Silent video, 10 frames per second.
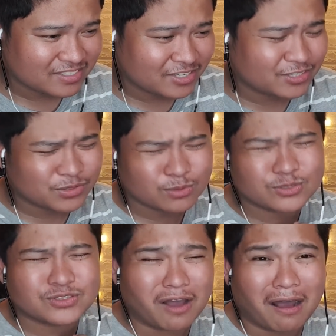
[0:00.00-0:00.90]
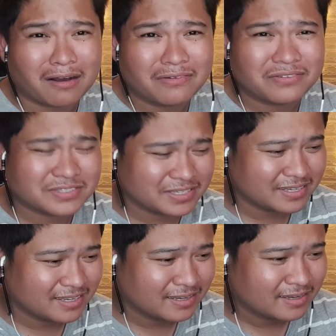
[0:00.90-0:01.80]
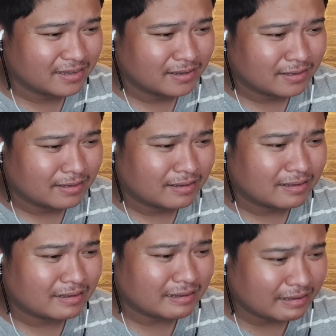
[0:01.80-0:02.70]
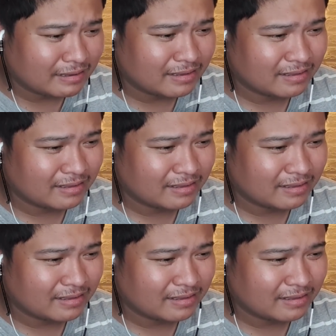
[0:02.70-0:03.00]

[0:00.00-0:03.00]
She's so soft. Oh